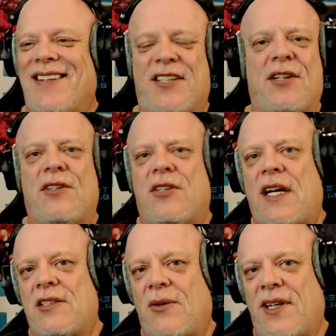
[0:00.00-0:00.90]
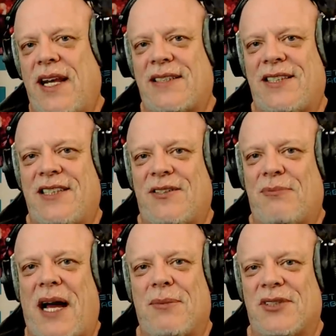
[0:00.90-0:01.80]
do, do you guys know when the next season of
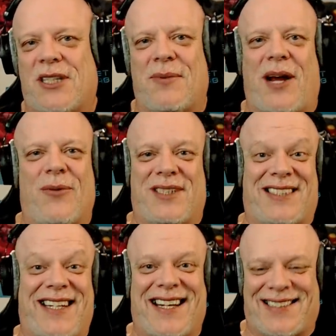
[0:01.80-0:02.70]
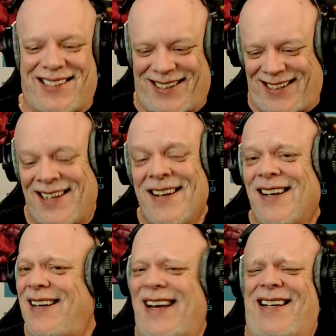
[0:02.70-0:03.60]
Bible's coming out? What's the next arc?
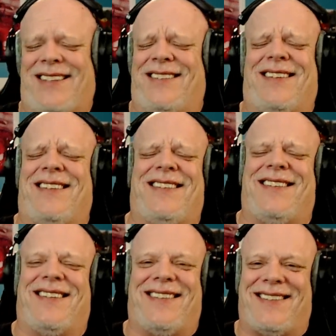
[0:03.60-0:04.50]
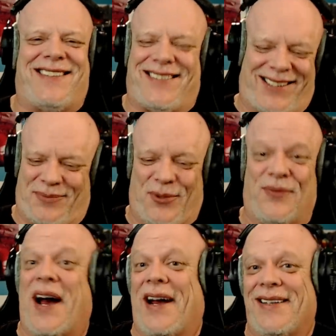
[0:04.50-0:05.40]
Let's just
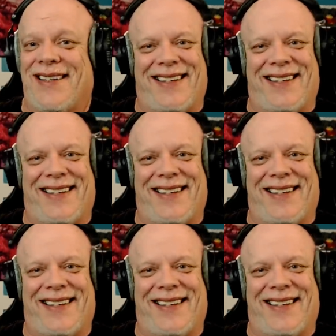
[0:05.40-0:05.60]
move on.